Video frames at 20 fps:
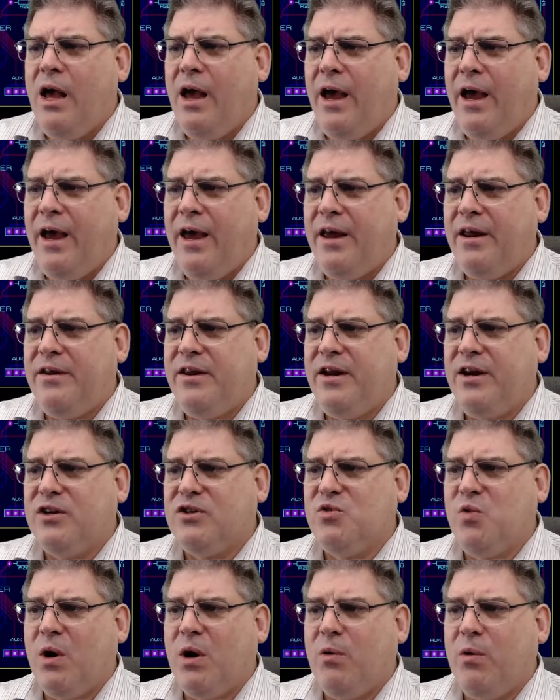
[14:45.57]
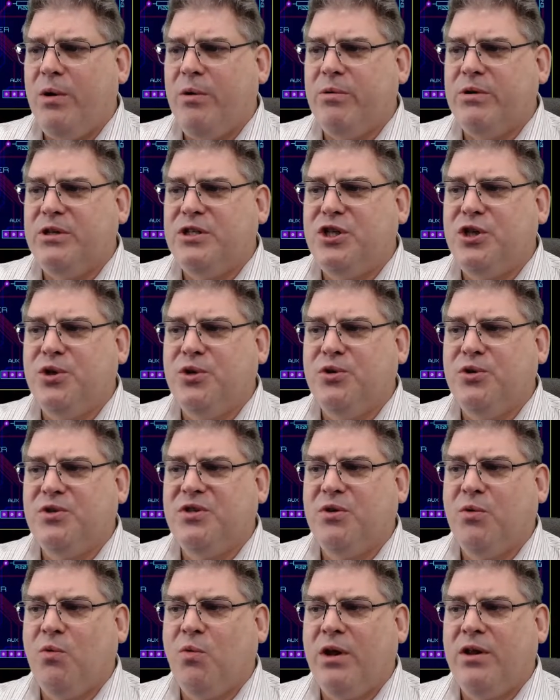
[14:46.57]
And here's where we would
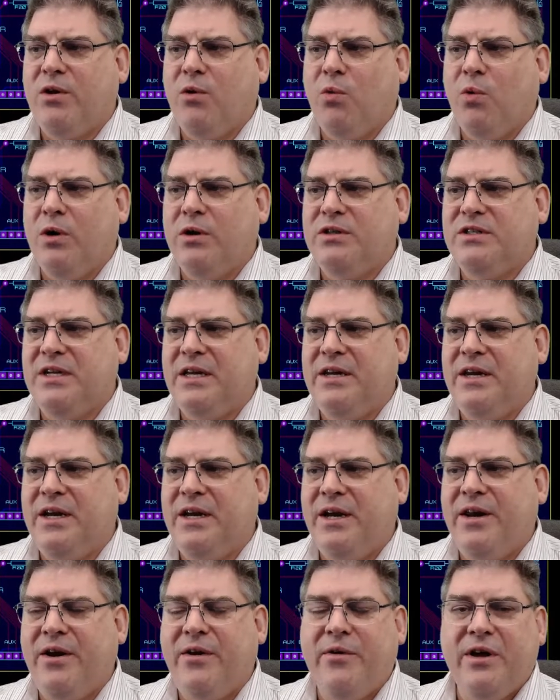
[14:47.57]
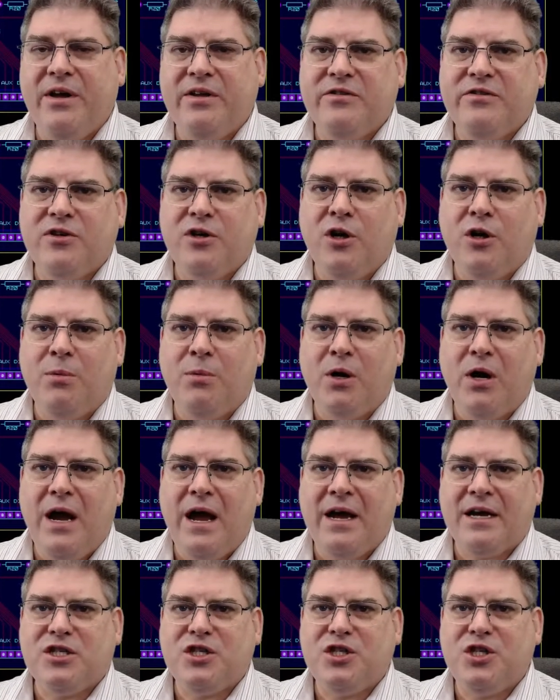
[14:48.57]
choose whether we're sending it out as Gerber
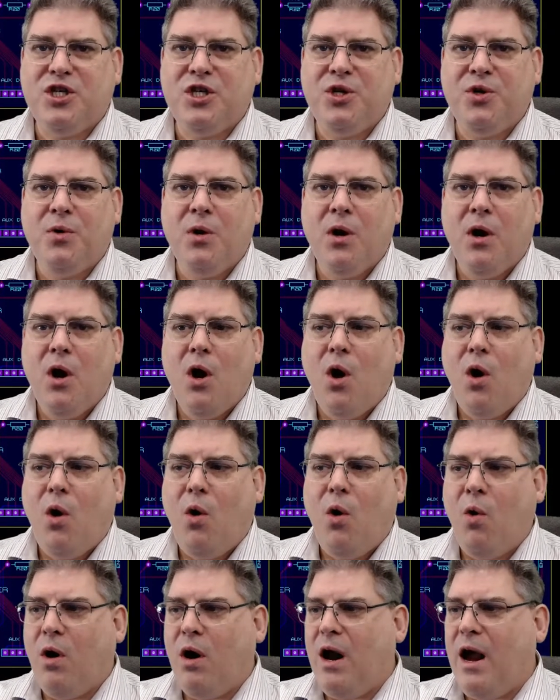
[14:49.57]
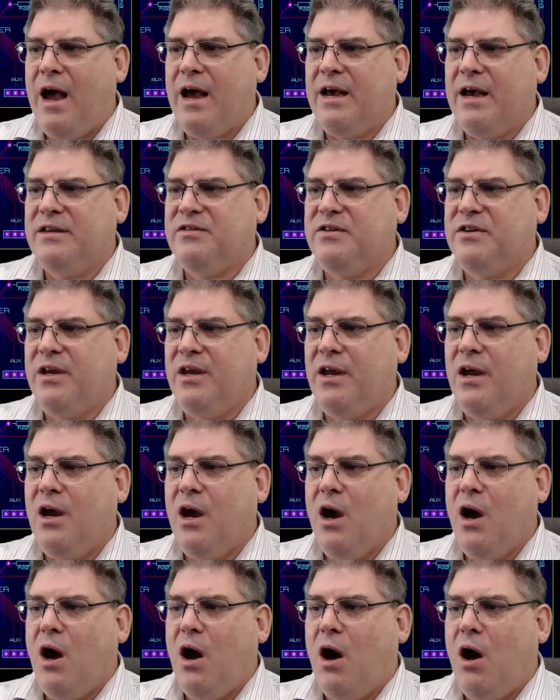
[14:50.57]
X2 or as the
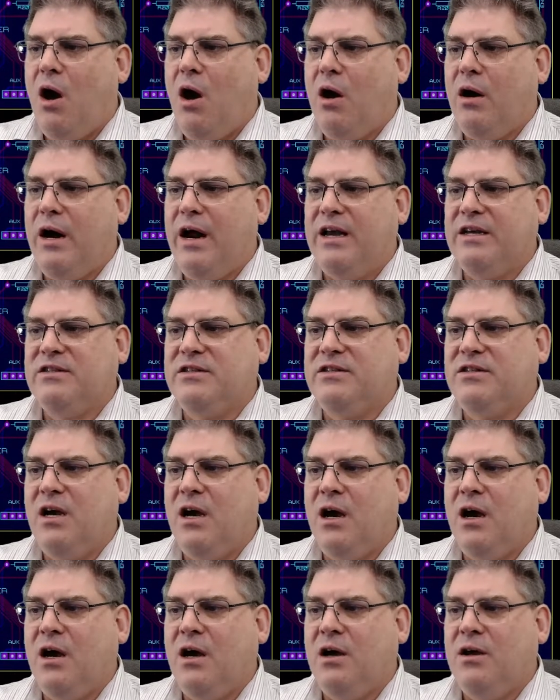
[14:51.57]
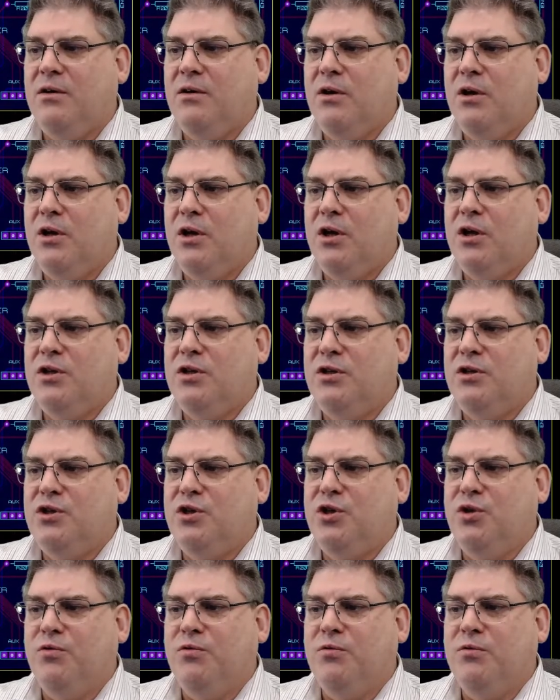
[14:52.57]
RS
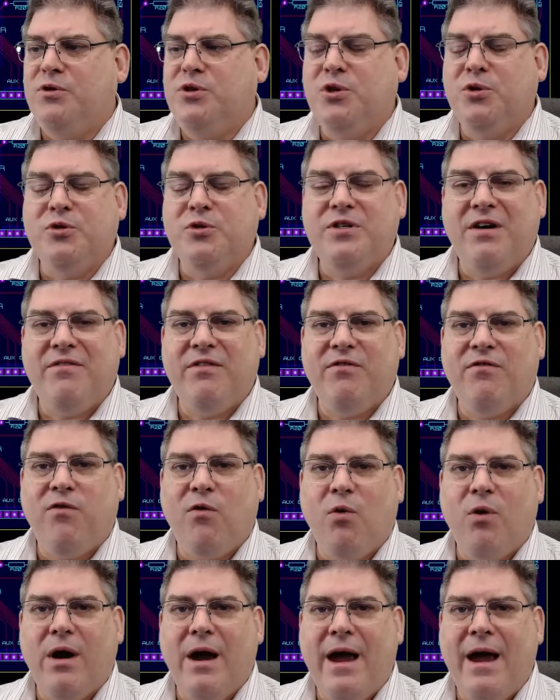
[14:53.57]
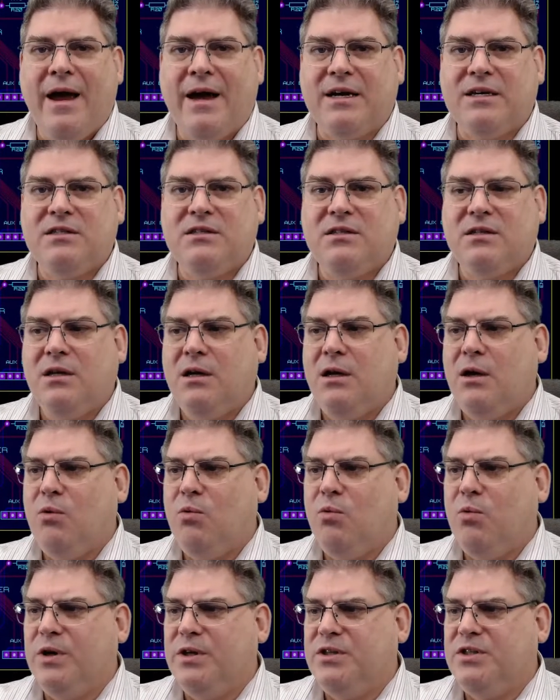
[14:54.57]
274X,
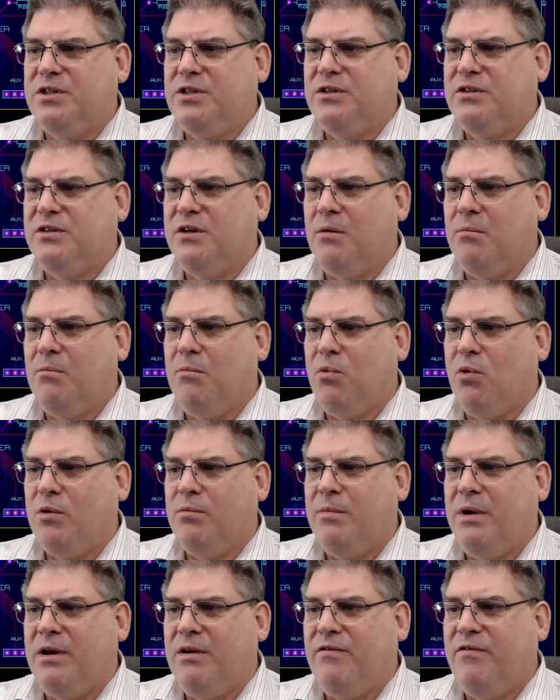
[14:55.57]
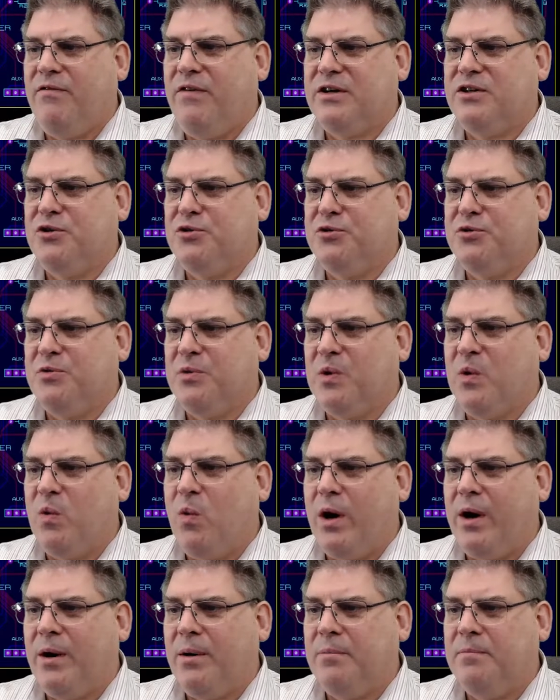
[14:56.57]
which some board manufacturers
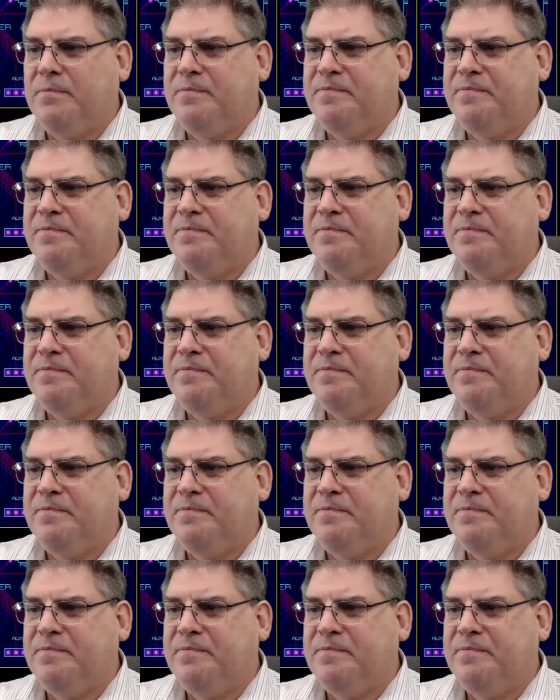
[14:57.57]
require.